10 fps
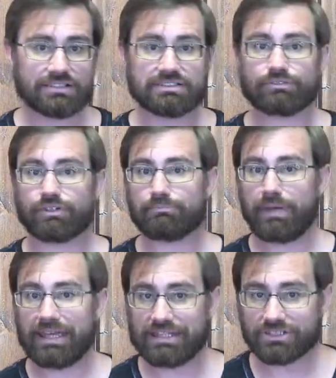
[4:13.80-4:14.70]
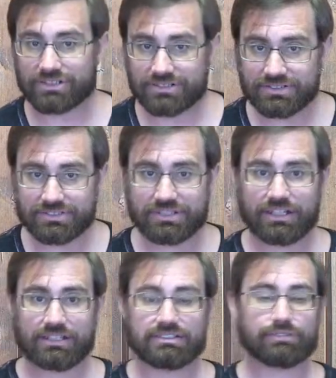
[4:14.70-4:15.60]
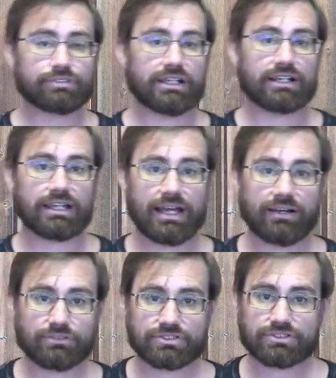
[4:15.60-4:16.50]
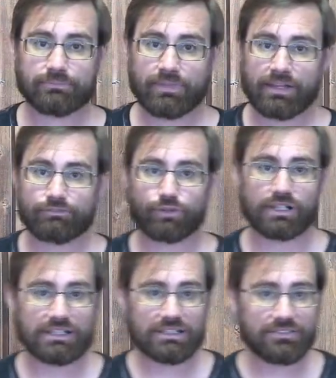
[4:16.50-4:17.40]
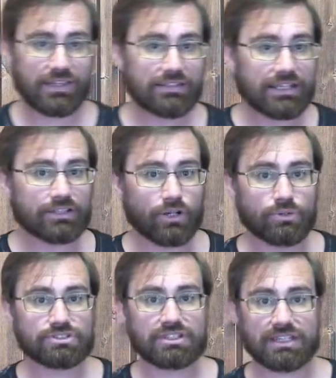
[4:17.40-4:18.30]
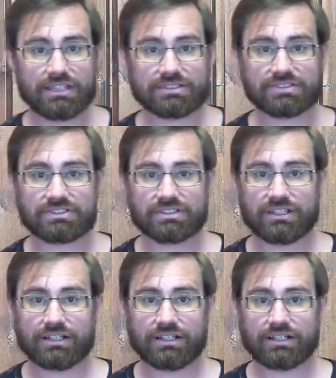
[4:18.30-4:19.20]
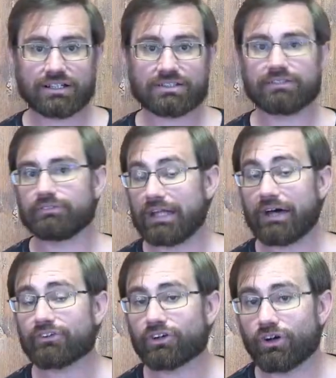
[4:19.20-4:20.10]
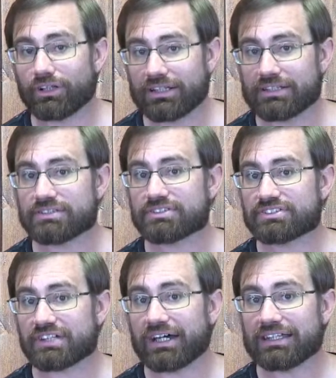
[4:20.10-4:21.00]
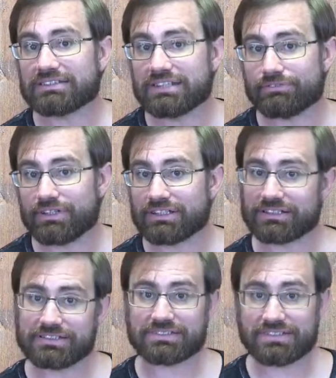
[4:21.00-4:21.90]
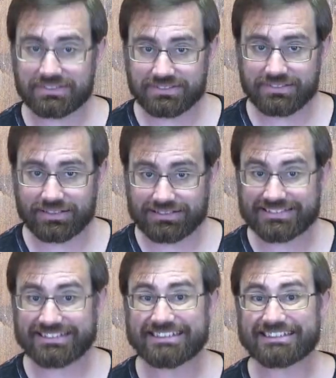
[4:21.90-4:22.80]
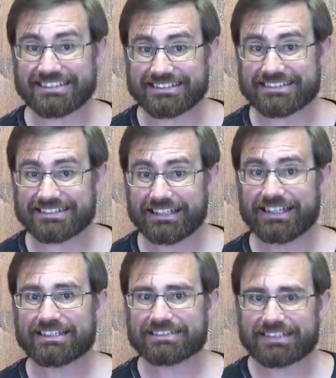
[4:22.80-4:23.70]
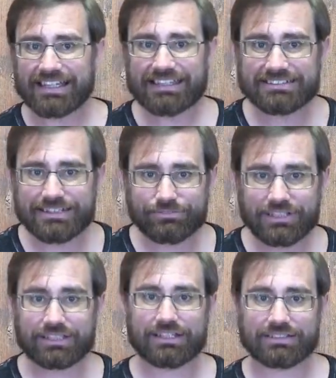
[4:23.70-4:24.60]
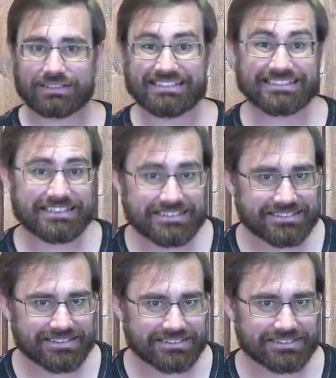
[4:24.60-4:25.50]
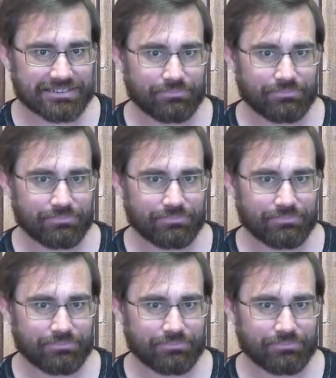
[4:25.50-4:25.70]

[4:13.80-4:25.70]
different pages, different accounts for anything that goes against, now they're calling it scientific consensus. Scientific consensus.